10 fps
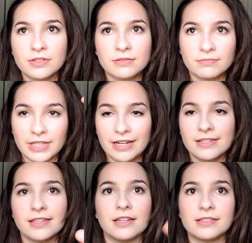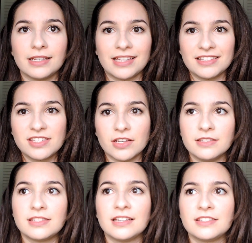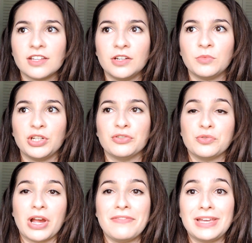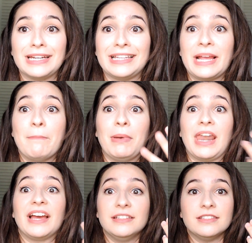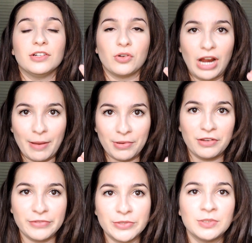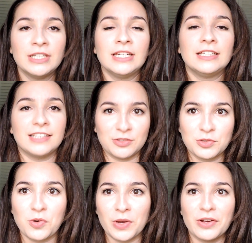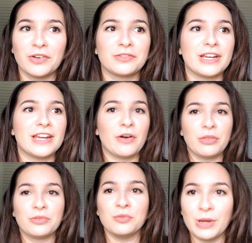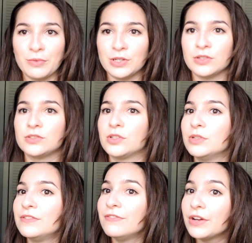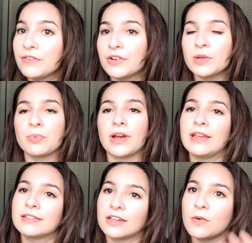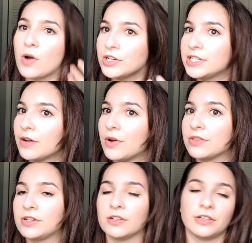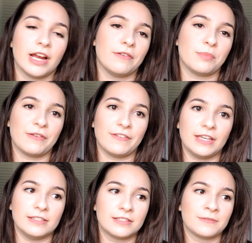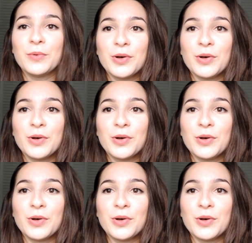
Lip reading: It's like I said, it's like that sunset sun when you're driving and it like blinds the crap out of you. That's what's going on right now through my window, so it's very, very bright. It's kind of washing out all the color I have on my face.